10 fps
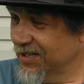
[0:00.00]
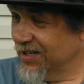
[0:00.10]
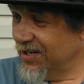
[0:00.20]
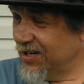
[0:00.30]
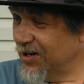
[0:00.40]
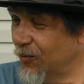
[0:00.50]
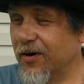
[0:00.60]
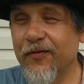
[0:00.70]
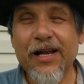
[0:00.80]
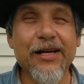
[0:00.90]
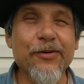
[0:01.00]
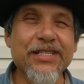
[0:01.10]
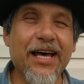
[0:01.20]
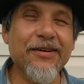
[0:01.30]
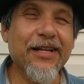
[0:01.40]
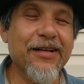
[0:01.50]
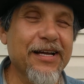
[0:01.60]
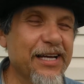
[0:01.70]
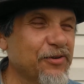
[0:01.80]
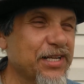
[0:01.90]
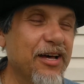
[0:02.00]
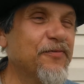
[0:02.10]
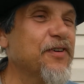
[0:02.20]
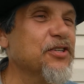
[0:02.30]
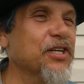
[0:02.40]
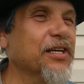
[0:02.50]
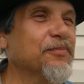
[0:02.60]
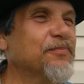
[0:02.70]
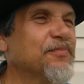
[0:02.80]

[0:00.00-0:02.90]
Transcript: oh, one fella, he was out fishing.